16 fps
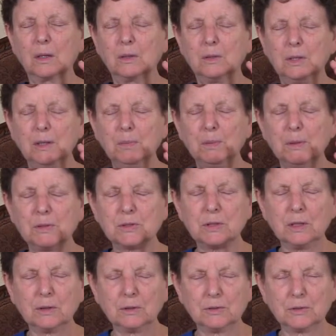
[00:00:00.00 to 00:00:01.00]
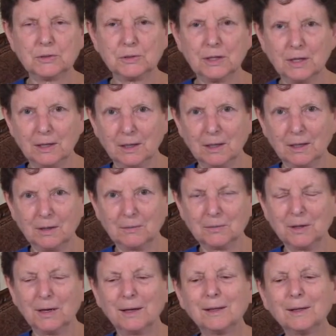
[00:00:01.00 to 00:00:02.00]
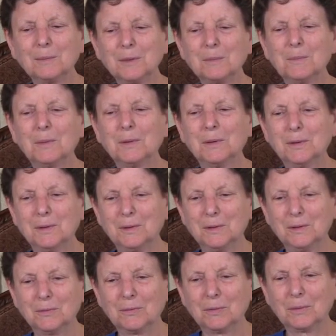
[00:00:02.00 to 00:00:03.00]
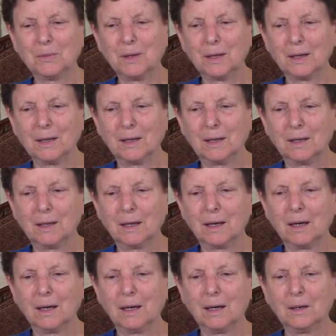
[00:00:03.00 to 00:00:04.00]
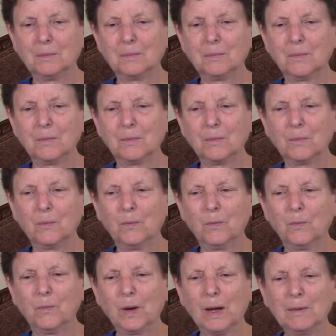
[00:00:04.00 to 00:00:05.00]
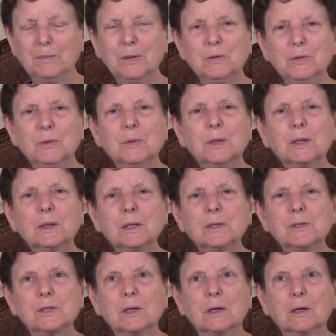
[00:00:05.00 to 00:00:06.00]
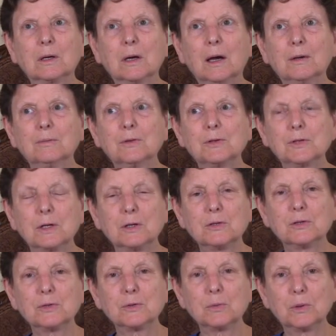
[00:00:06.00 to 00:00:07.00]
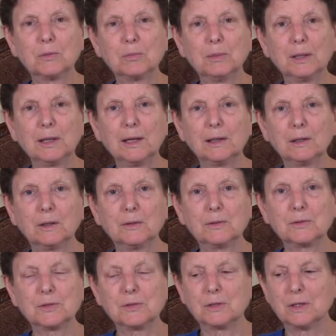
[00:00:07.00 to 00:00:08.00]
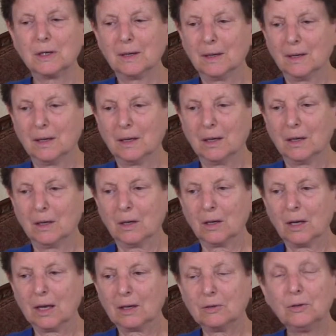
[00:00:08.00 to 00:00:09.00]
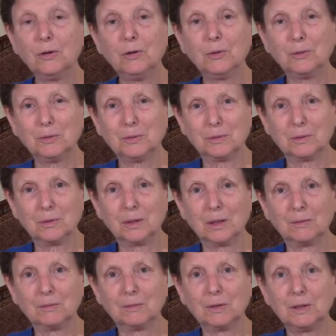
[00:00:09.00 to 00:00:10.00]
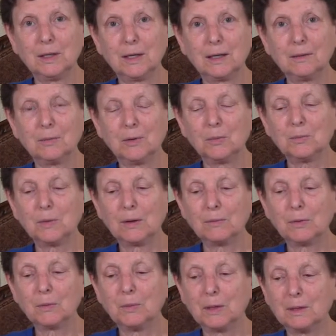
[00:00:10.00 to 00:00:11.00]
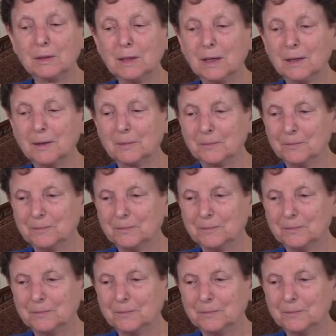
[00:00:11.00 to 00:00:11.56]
deepest understanding of God, let me put it a different way. I've been doing these conversations with millennials at noon every day, every weekday.